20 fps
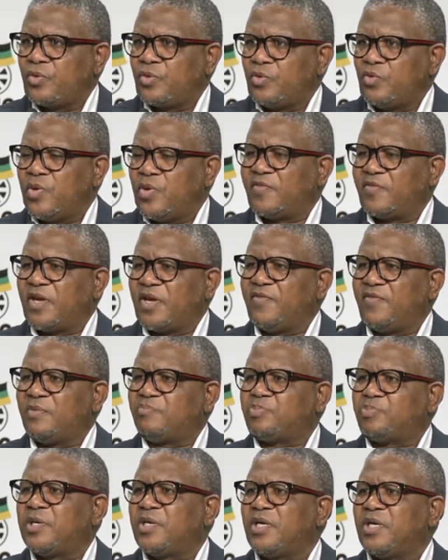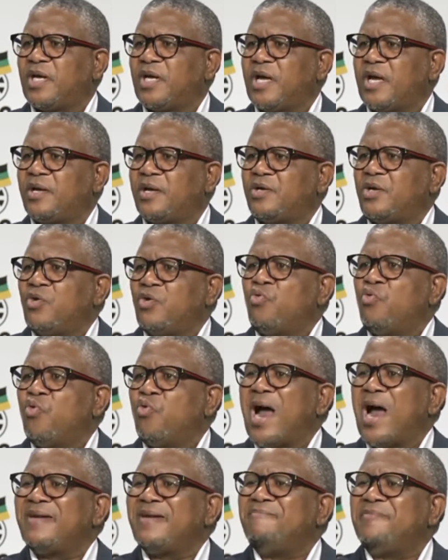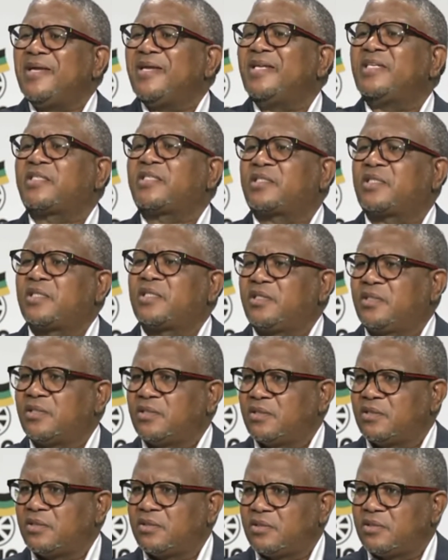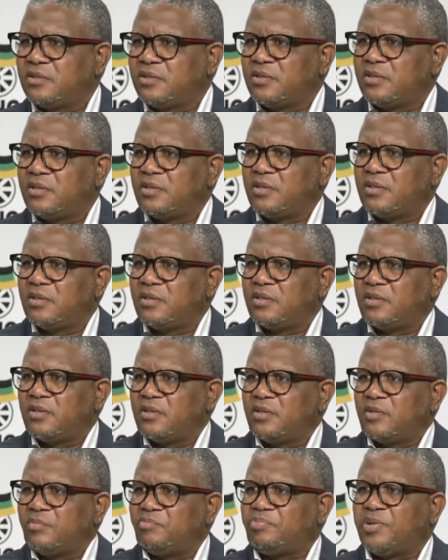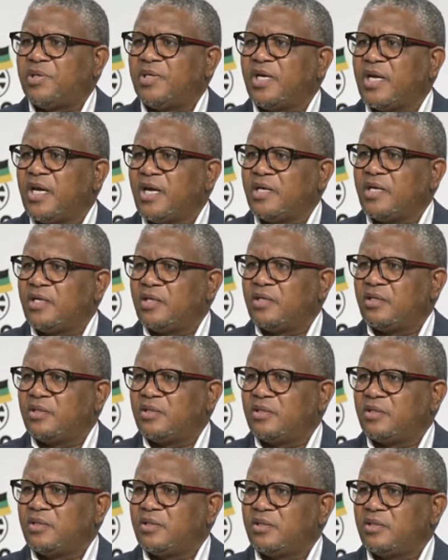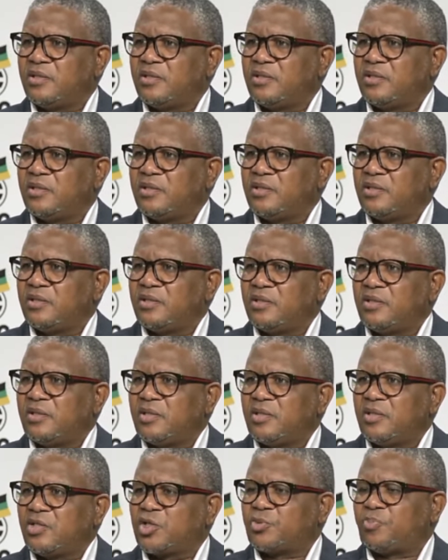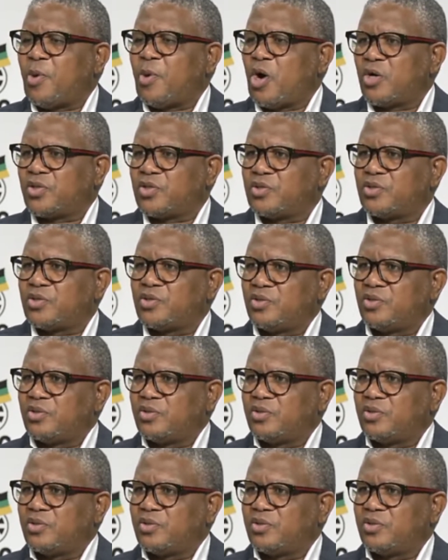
We have given PA 1 ministry. PA. Sports.